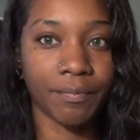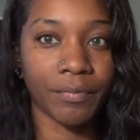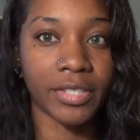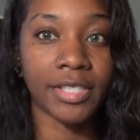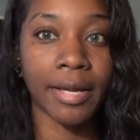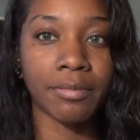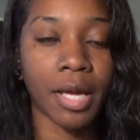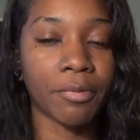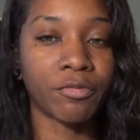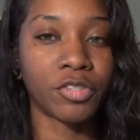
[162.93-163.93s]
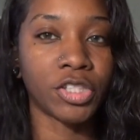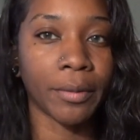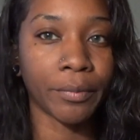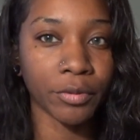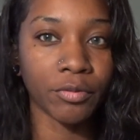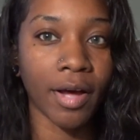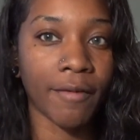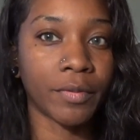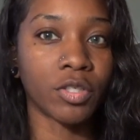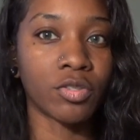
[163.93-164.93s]
the same type of shampoo
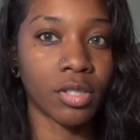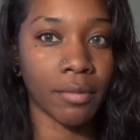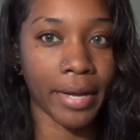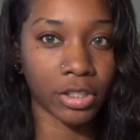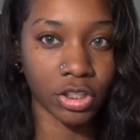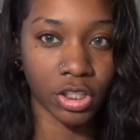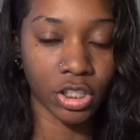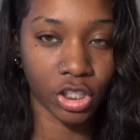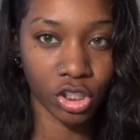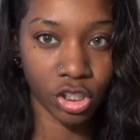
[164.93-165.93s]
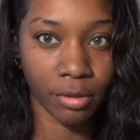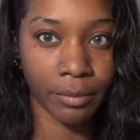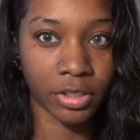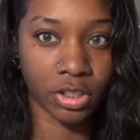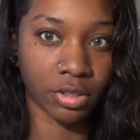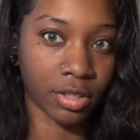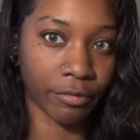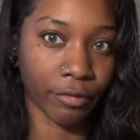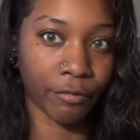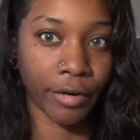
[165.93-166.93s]
I've been using the matching conditioner but just a
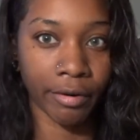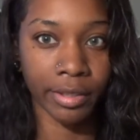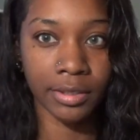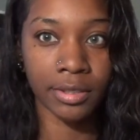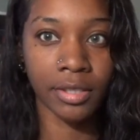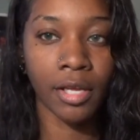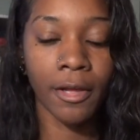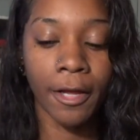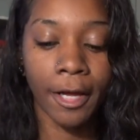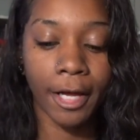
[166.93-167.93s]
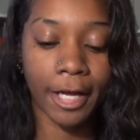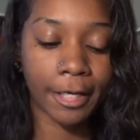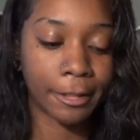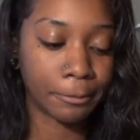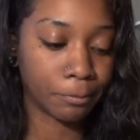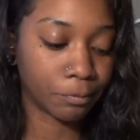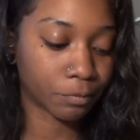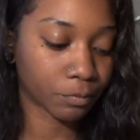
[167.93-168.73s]
different fragrance um